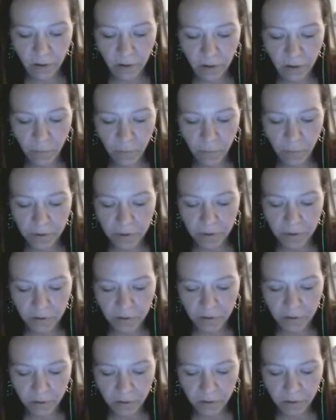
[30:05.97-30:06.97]
boy, this is
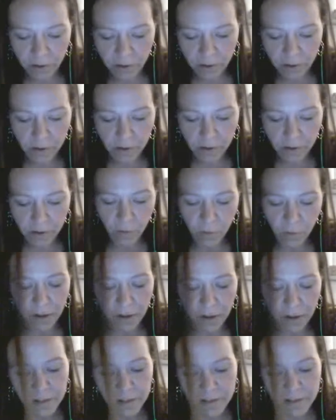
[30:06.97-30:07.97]
fun.
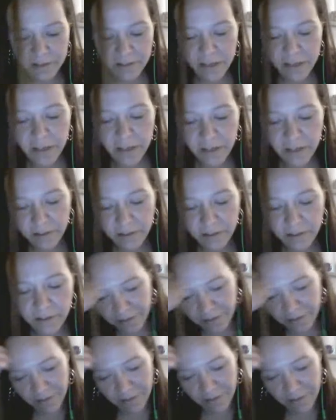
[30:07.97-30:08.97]
Rebellious
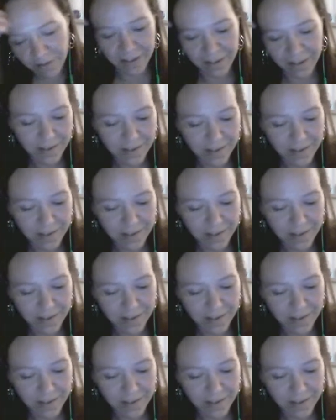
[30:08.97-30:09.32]
teens. Hi.